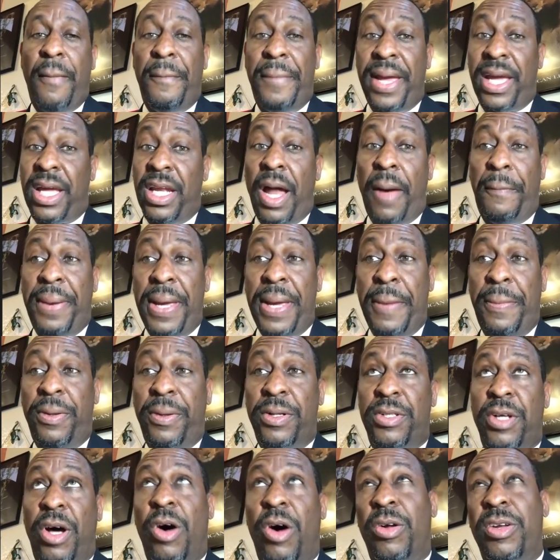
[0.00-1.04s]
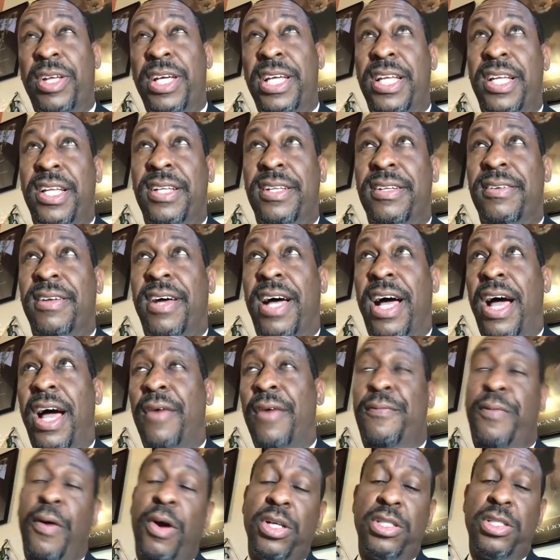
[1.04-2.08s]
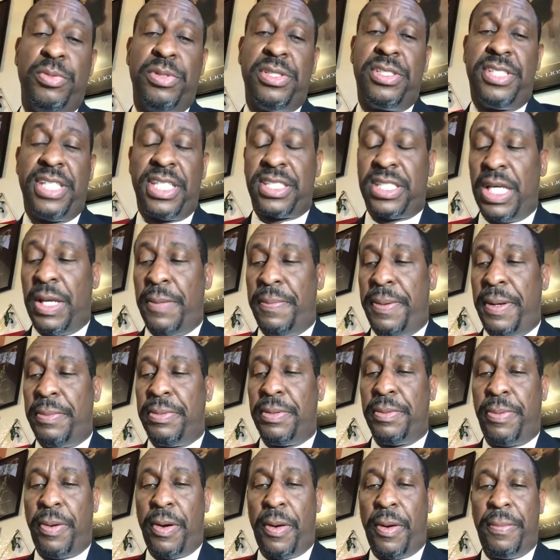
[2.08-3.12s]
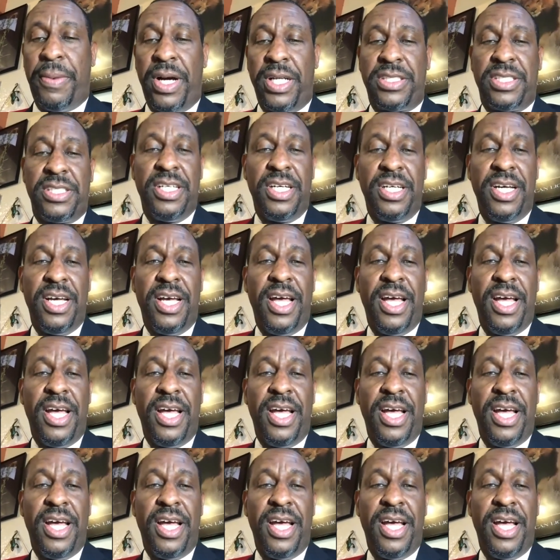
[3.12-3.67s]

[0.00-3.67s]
picking up people to only, at first it was 16 people per bus.